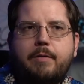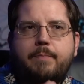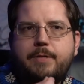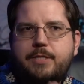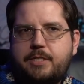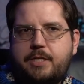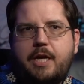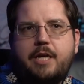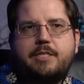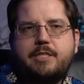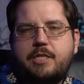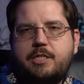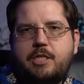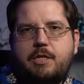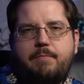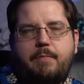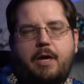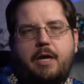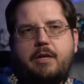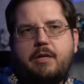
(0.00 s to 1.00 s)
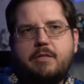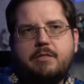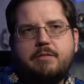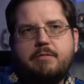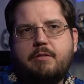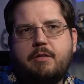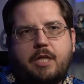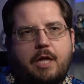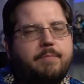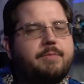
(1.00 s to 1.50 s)
mistakes that she made in
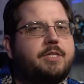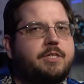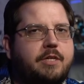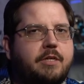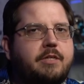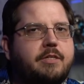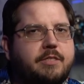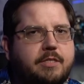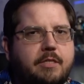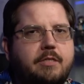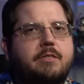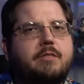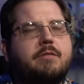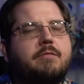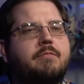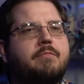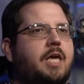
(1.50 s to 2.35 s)
clumsy sentences.